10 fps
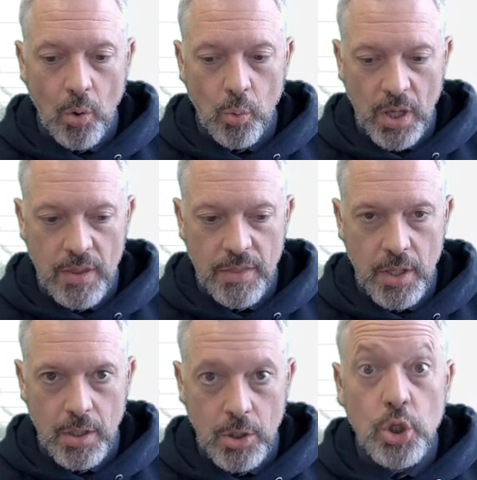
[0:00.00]
with
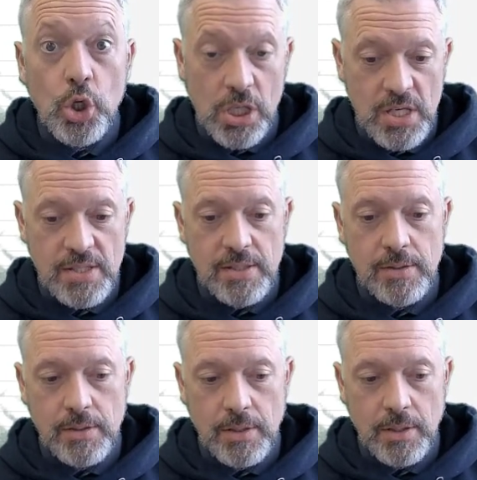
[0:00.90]
cookies.
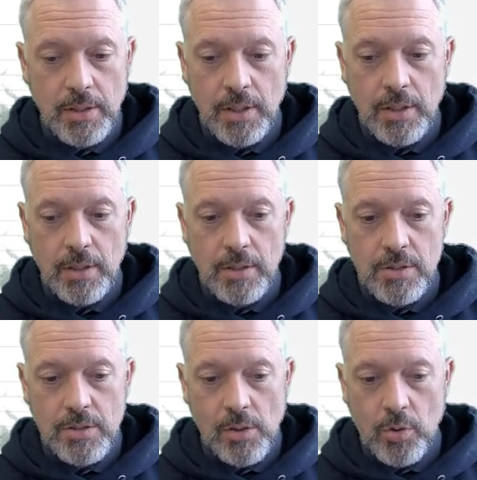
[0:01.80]

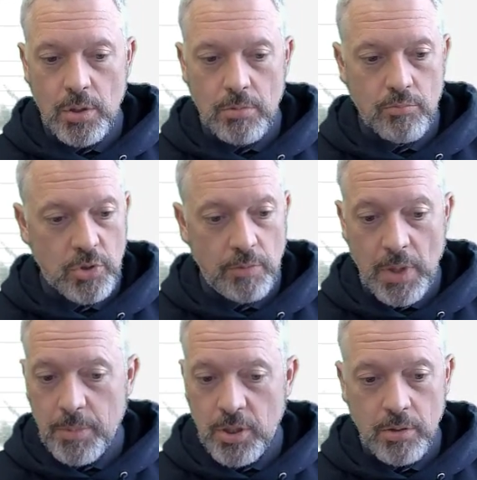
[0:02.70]
So
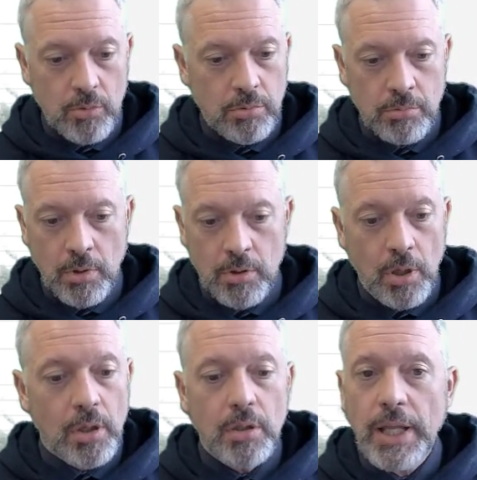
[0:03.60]
maybe you
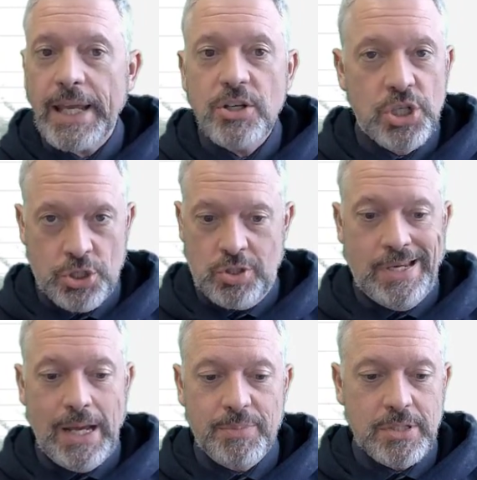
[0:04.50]
all hate ginger
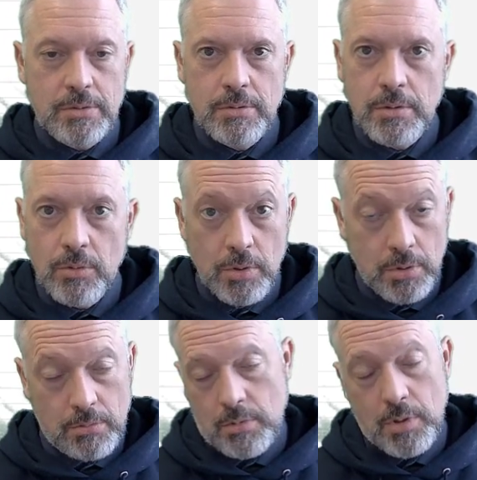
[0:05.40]
snaps.
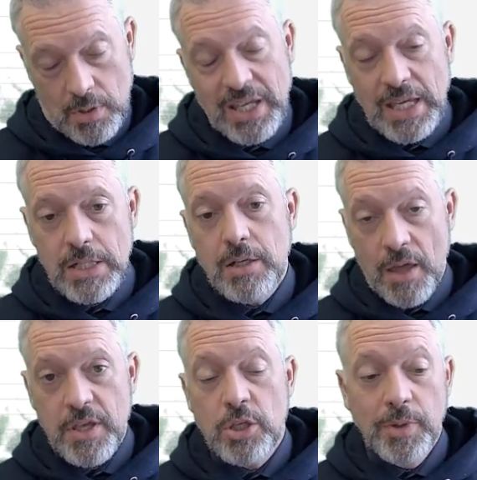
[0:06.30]
Again,
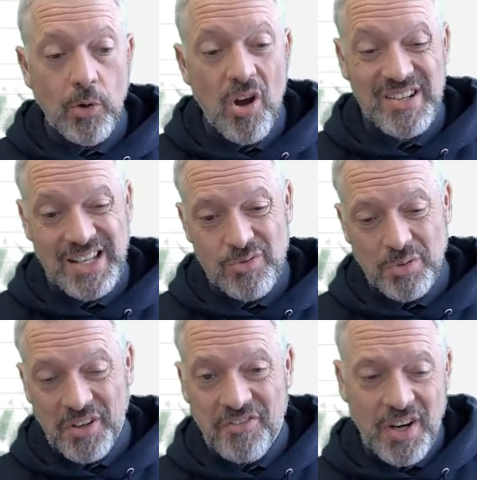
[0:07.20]
I think you'd be wrong because that's one
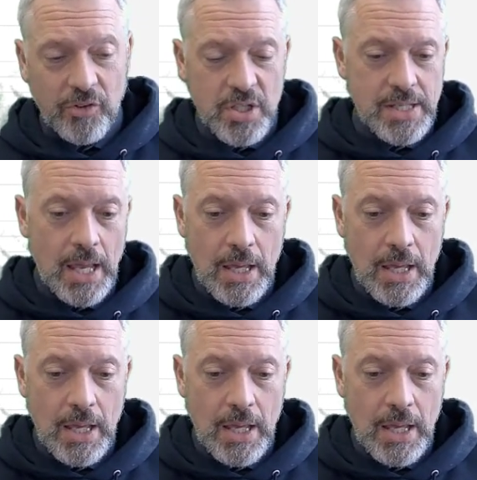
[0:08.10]
of my favorites.